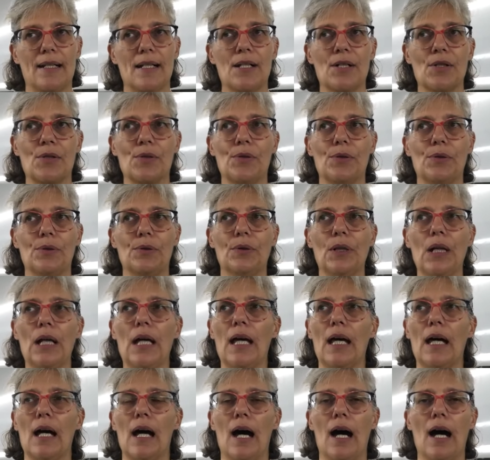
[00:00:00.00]
So
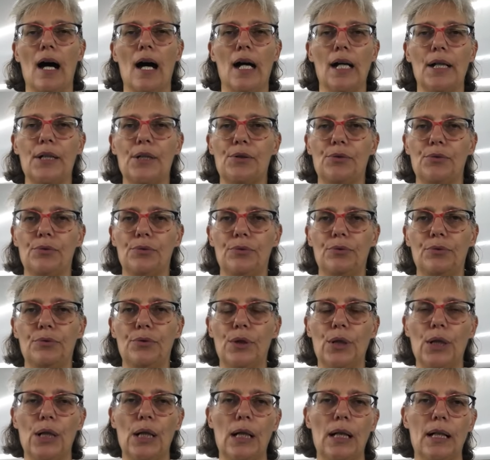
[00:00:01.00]
I
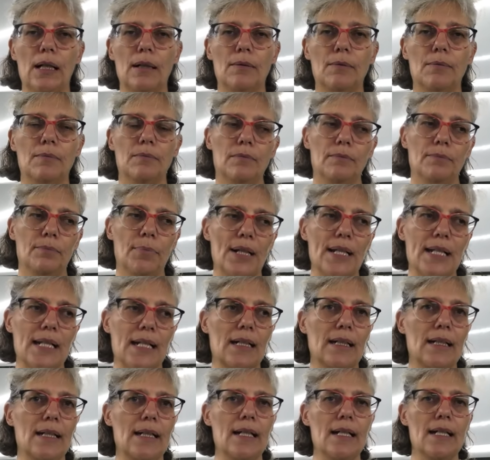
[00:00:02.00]
do
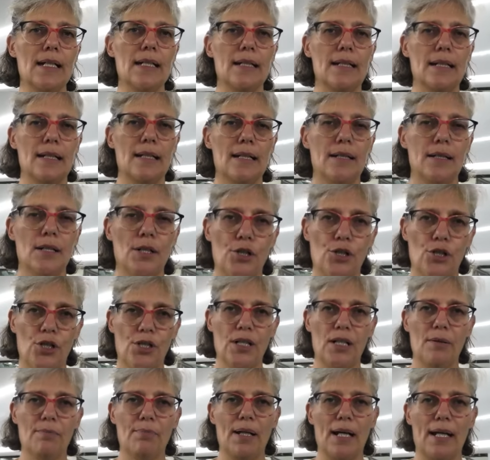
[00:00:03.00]
basically the
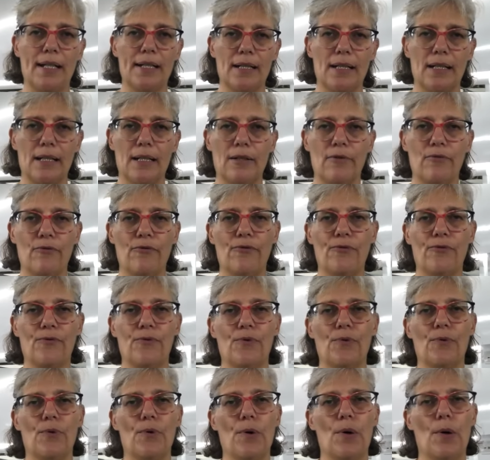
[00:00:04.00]
digital pattern
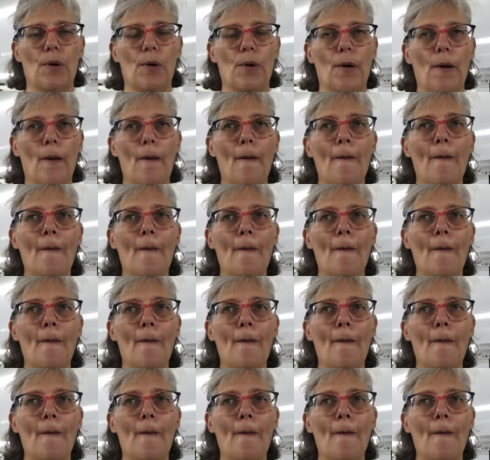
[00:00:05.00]
for